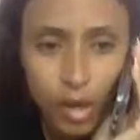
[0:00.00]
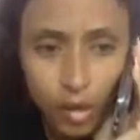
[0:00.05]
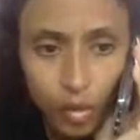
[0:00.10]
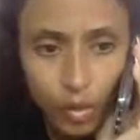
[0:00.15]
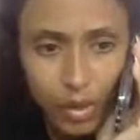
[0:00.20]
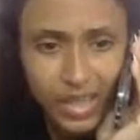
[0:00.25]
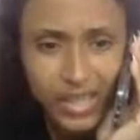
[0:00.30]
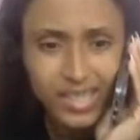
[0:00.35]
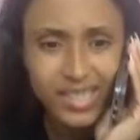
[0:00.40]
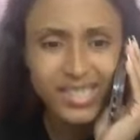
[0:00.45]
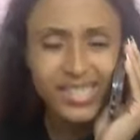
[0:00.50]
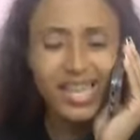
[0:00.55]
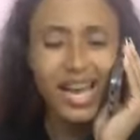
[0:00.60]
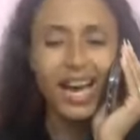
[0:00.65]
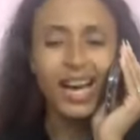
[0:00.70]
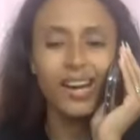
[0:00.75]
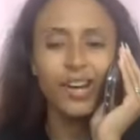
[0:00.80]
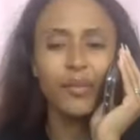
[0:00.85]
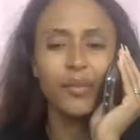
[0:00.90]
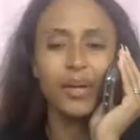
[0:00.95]
We
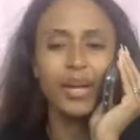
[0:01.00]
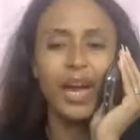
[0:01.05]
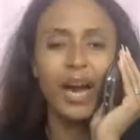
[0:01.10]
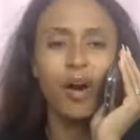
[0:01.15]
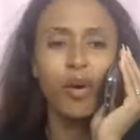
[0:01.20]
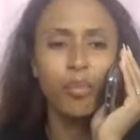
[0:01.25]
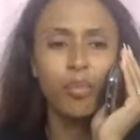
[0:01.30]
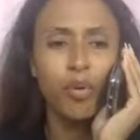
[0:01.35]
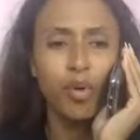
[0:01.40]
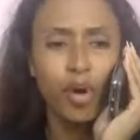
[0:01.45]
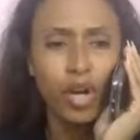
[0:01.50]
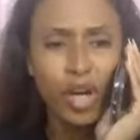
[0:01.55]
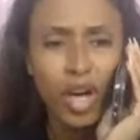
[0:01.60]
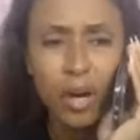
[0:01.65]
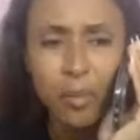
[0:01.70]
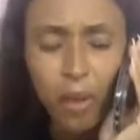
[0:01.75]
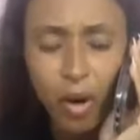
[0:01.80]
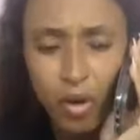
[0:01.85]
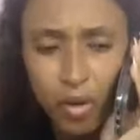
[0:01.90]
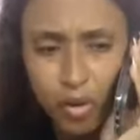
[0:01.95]
desire an outpour.
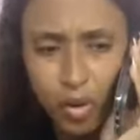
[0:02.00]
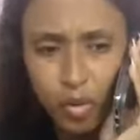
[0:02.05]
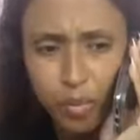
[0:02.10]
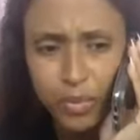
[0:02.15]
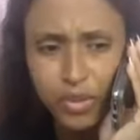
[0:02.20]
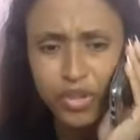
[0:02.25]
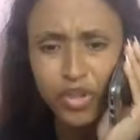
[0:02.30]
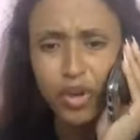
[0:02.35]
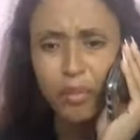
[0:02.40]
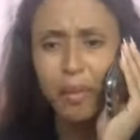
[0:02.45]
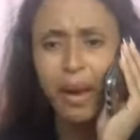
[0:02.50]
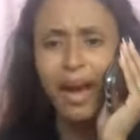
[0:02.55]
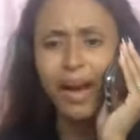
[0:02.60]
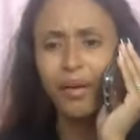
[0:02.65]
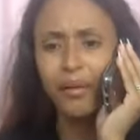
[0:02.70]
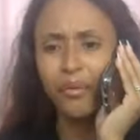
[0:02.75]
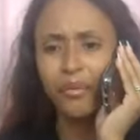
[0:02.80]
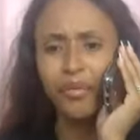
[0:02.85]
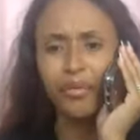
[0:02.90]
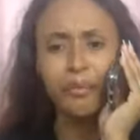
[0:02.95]
Come on, open your
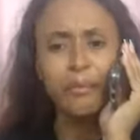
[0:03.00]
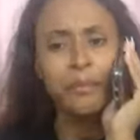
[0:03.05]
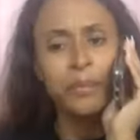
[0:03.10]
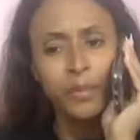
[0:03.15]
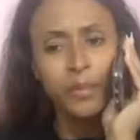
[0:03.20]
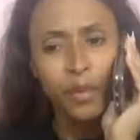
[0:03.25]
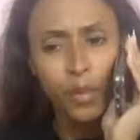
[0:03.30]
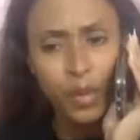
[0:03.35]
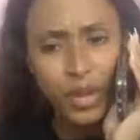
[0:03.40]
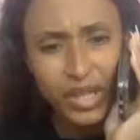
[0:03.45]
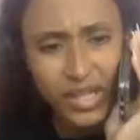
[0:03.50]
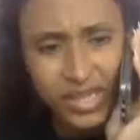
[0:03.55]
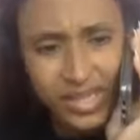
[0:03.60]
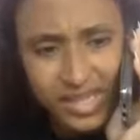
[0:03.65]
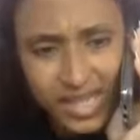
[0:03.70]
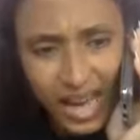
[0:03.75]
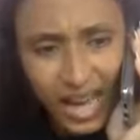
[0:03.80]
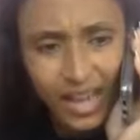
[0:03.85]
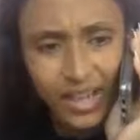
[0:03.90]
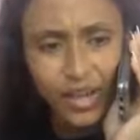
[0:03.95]
mouth. We
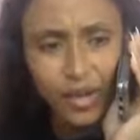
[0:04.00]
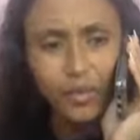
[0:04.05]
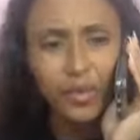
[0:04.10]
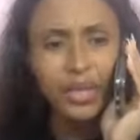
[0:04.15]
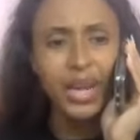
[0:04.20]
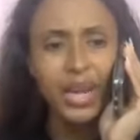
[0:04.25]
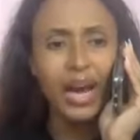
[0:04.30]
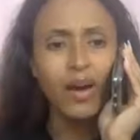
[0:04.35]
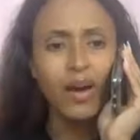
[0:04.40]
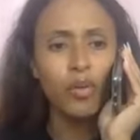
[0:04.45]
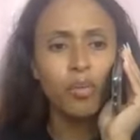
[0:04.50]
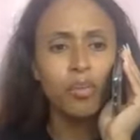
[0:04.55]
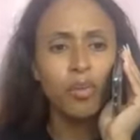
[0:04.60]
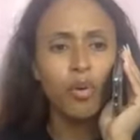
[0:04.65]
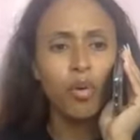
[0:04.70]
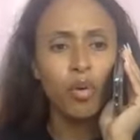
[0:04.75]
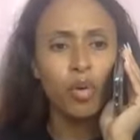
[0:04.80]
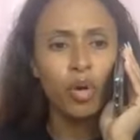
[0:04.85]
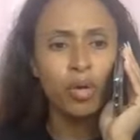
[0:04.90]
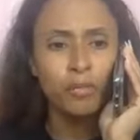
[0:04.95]
desire an
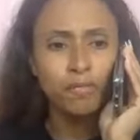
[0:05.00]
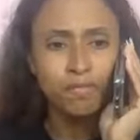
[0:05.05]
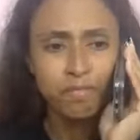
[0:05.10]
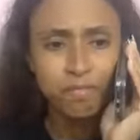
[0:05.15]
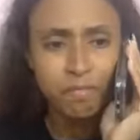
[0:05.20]
outpour.